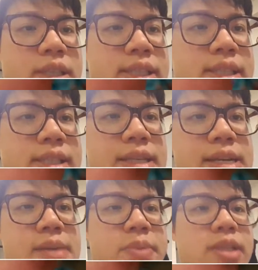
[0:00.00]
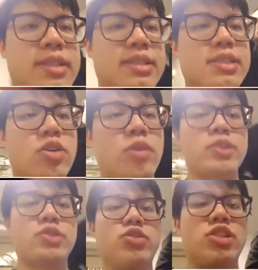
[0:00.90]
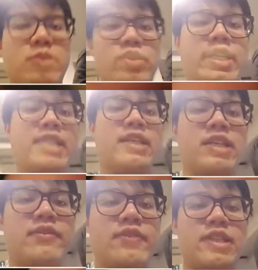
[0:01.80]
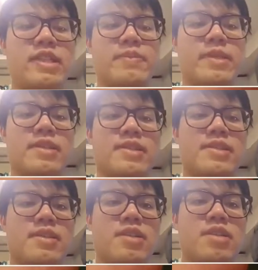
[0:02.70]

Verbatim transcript: This is um, this is almost usable in any Eevee deck because